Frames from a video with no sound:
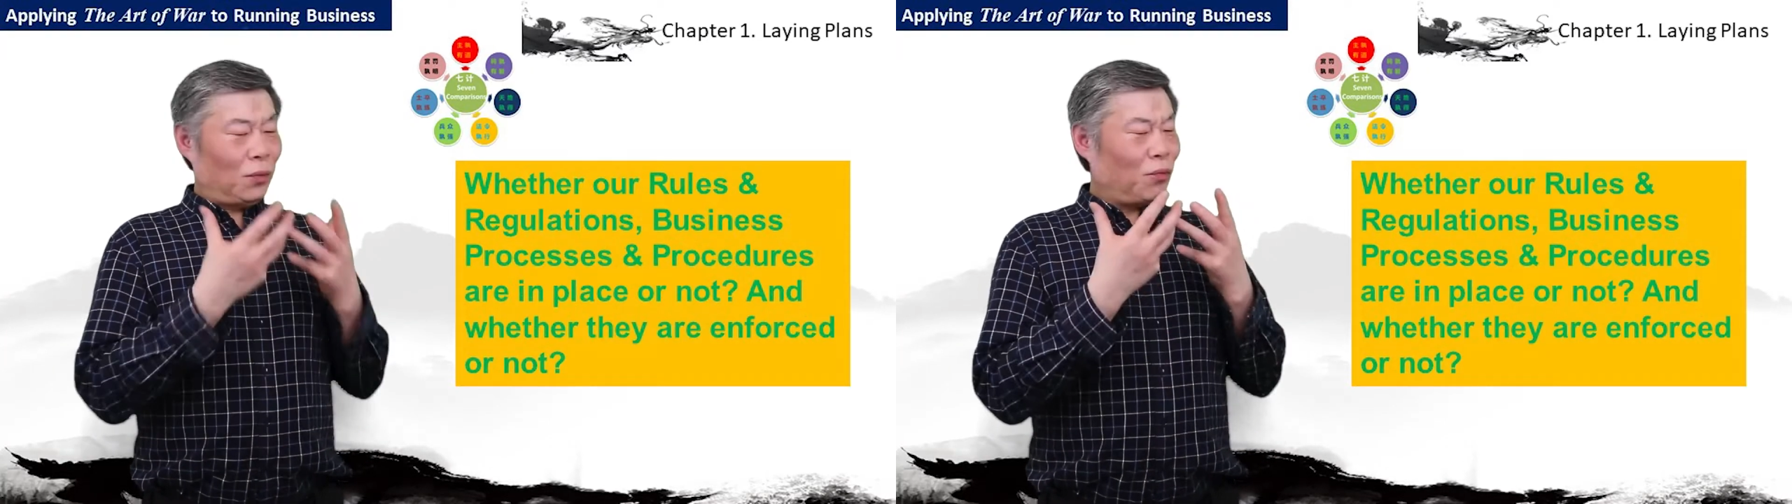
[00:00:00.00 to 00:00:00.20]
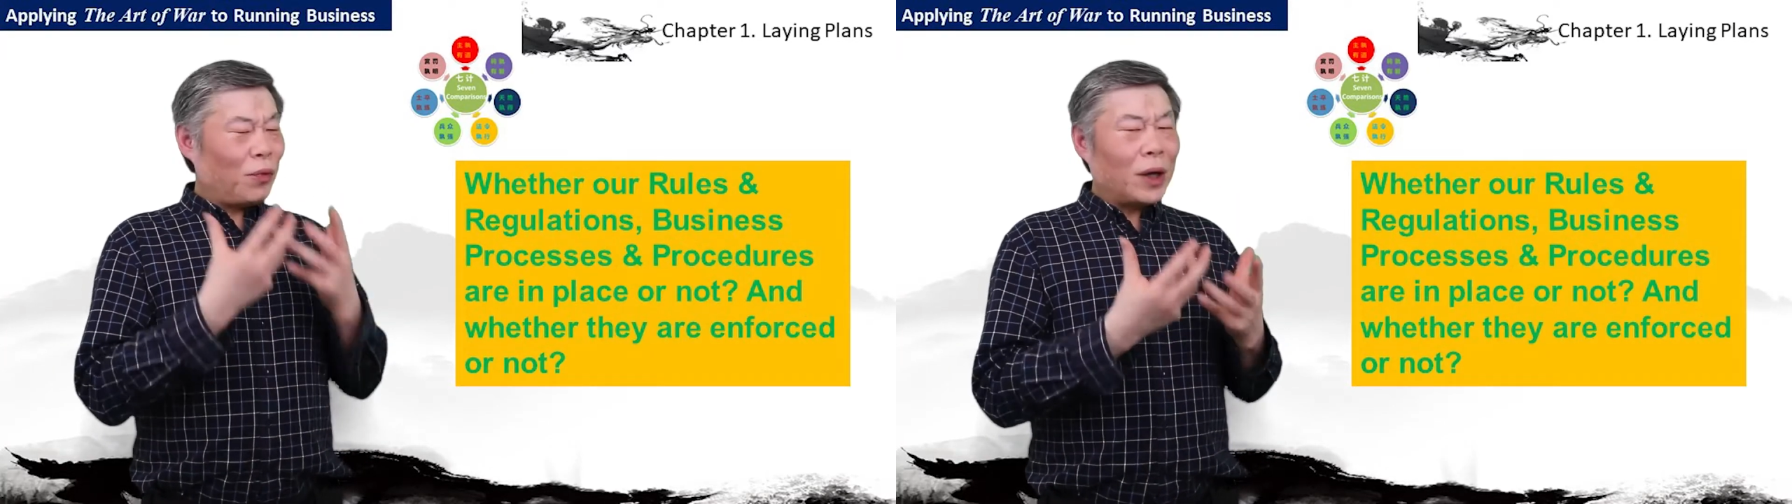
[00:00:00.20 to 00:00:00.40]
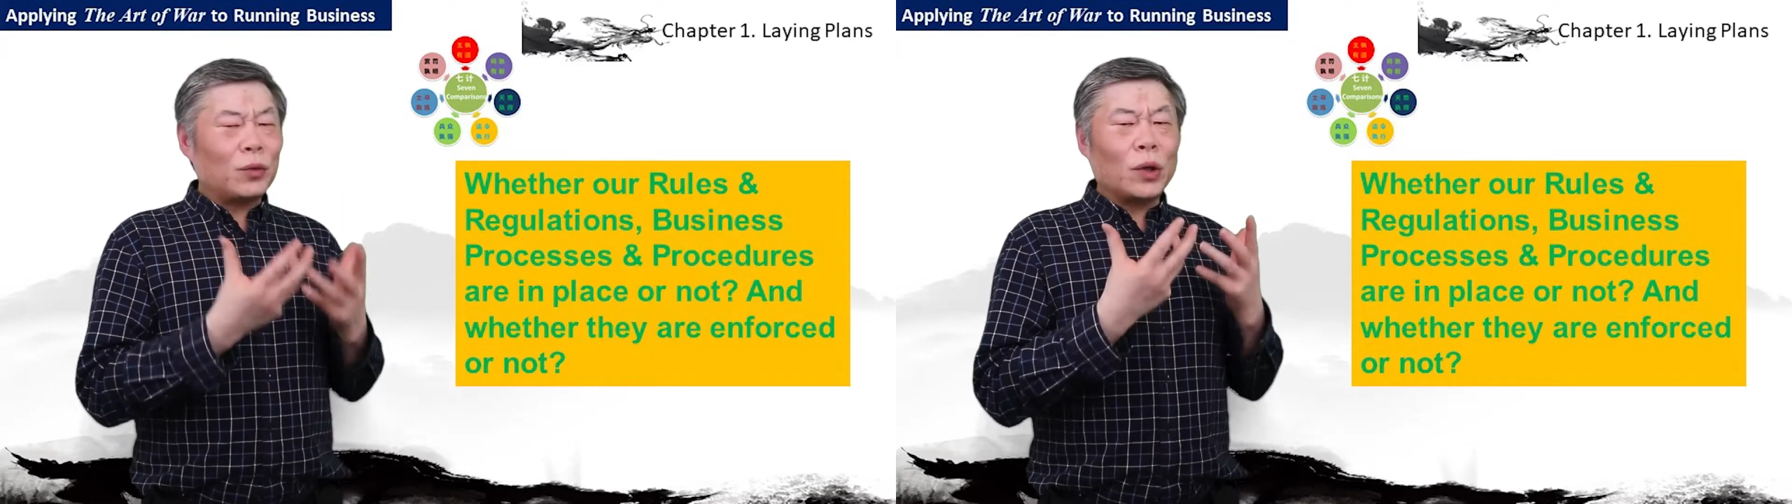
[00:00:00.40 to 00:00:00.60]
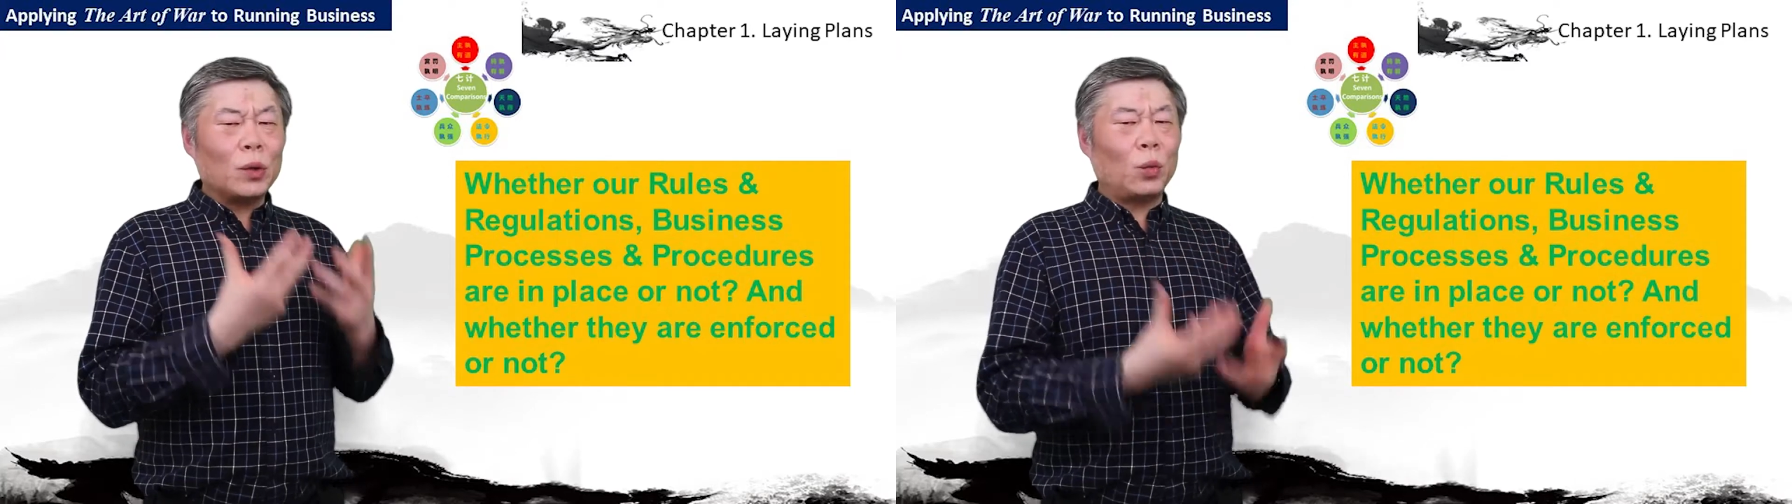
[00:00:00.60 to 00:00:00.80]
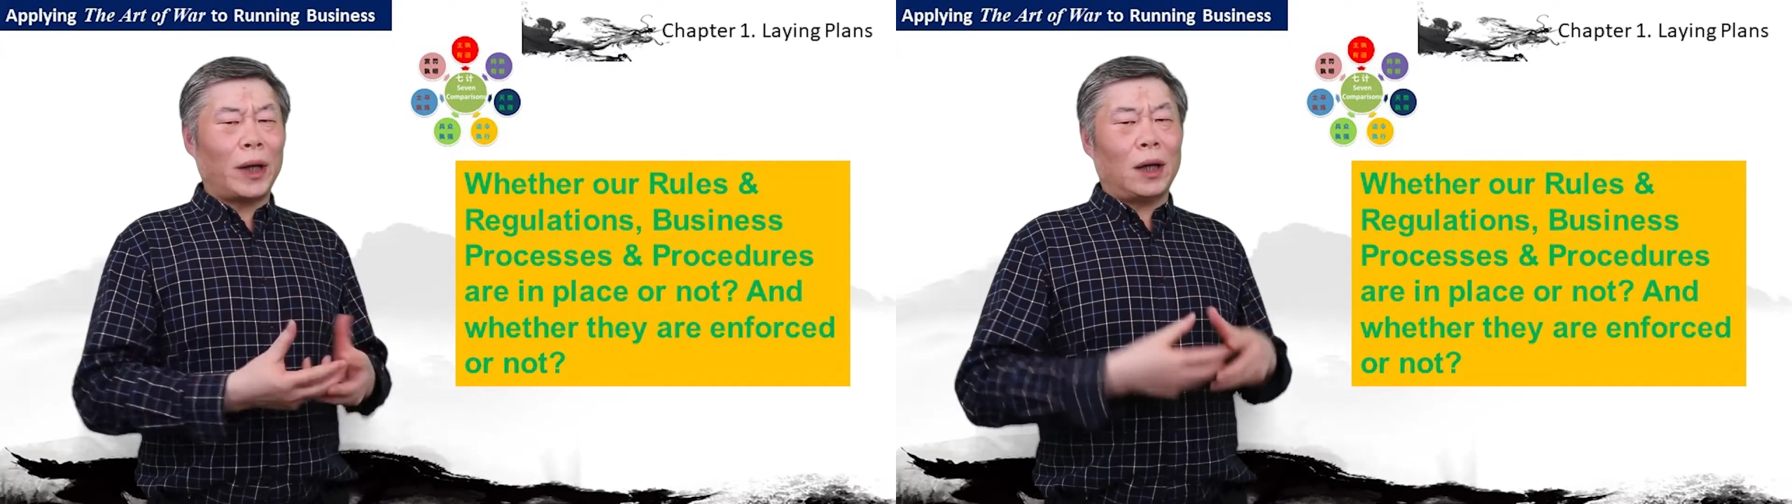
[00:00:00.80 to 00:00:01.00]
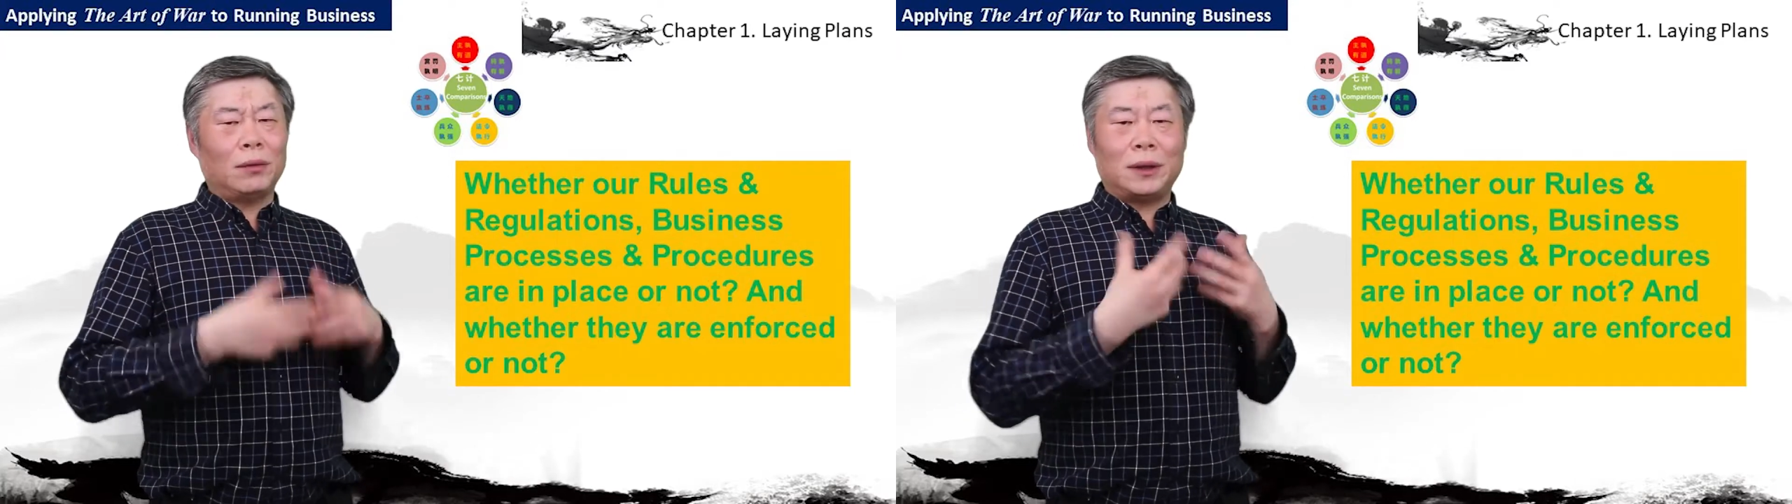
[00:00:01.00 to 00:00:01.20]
very well